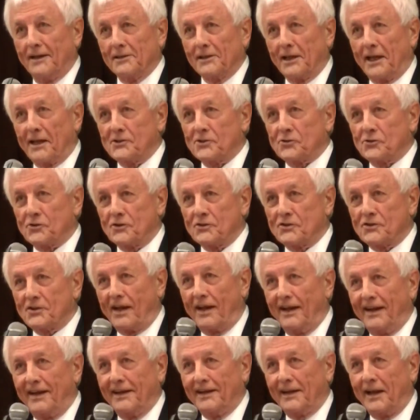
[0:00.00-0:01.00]
likes to
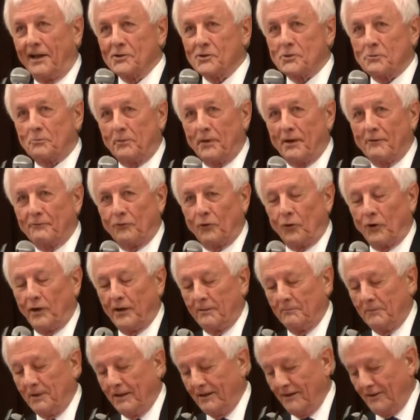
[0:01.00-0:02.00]
say, and I'll speak for
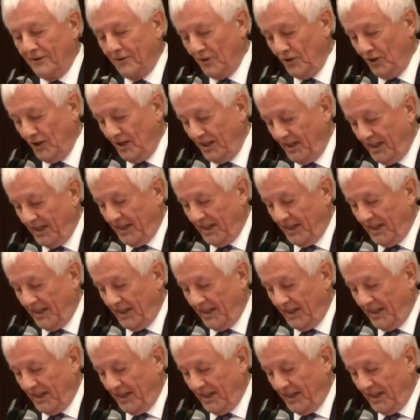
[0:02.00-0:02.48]
him here,